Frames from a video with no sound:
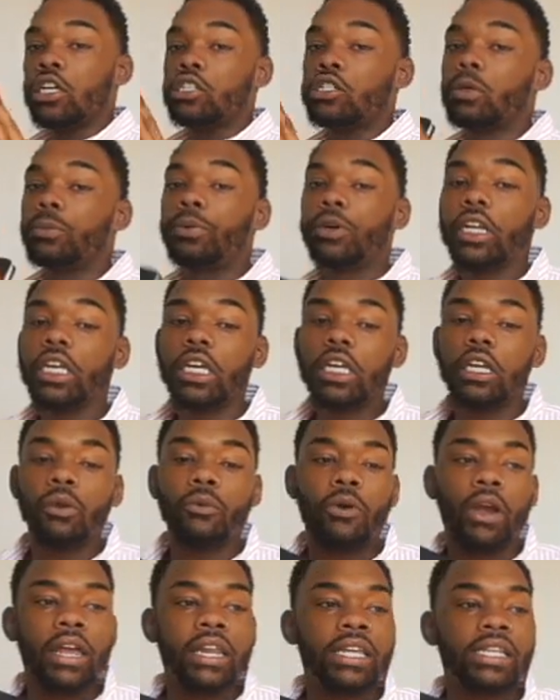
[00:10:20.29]
So putting it in
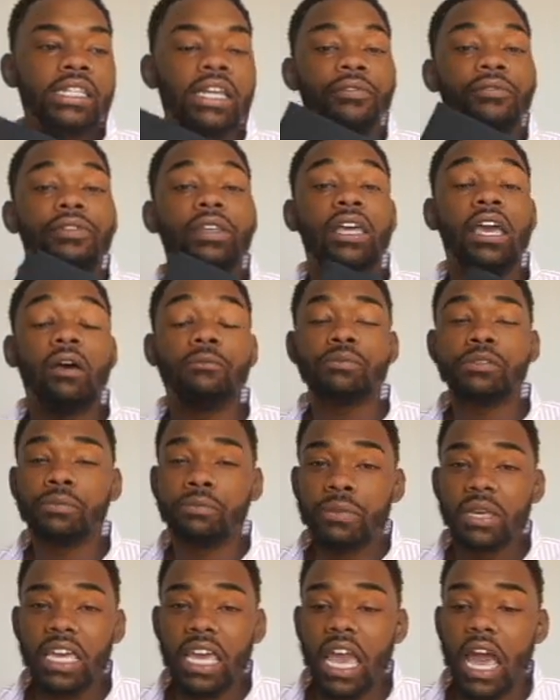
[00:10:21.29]
writing definitely helps
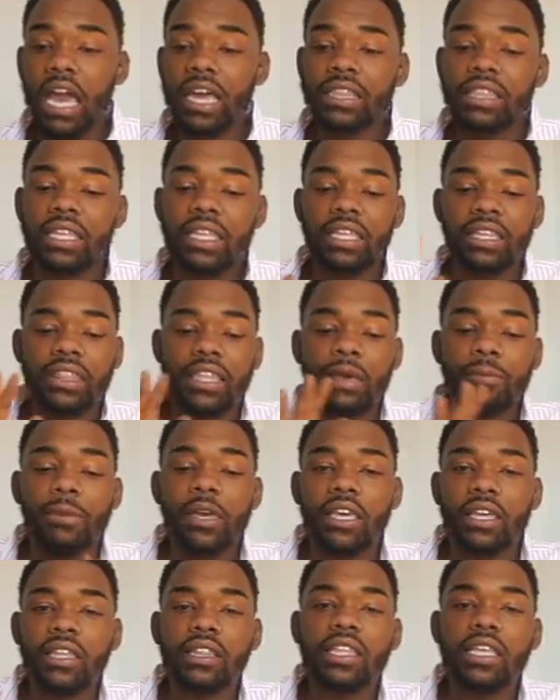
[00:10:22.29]
me. I think that
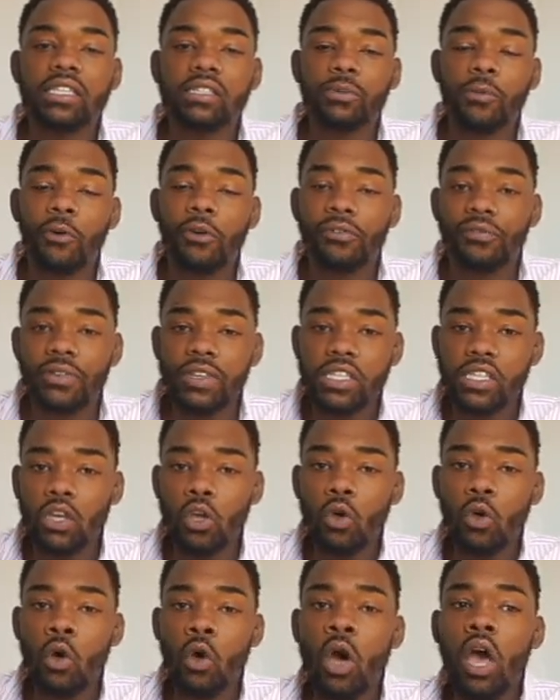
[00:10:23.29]
making things more
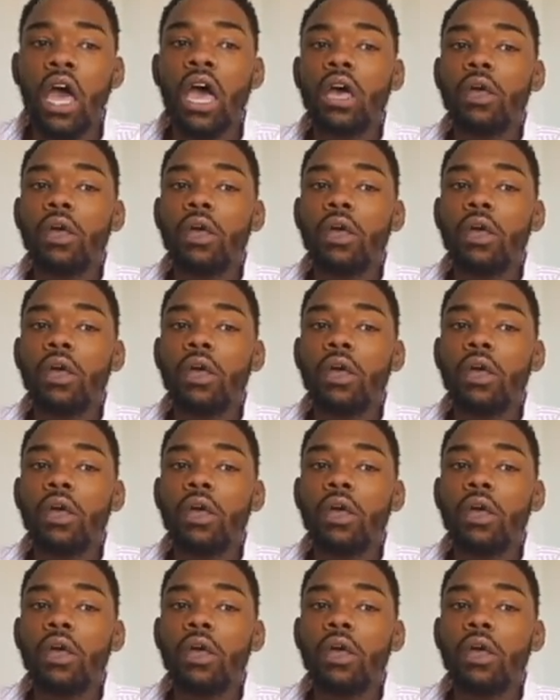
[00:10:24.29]
physical,